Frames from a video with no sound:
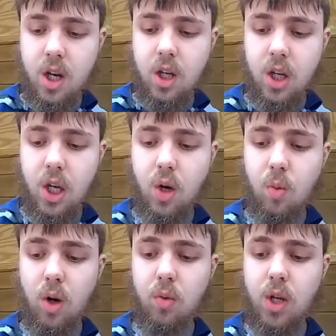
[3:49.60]
"You
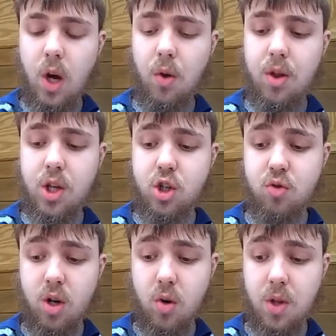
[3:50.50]
will know the
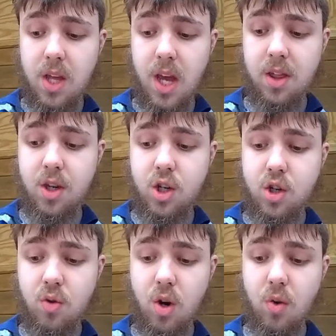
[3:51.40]
truth, and the
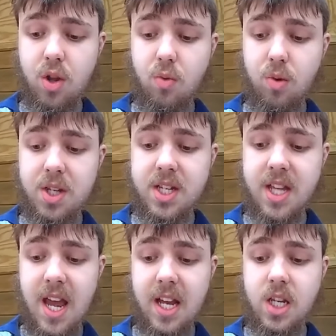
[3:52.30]
truth will
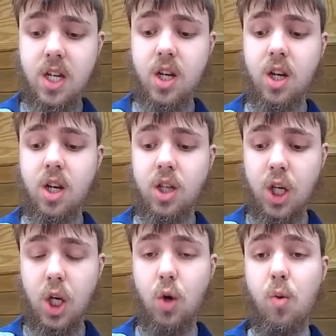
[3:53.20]
set
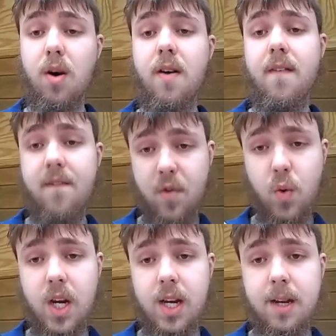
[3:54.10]
you
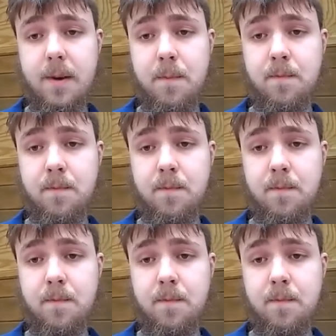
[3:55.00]
free."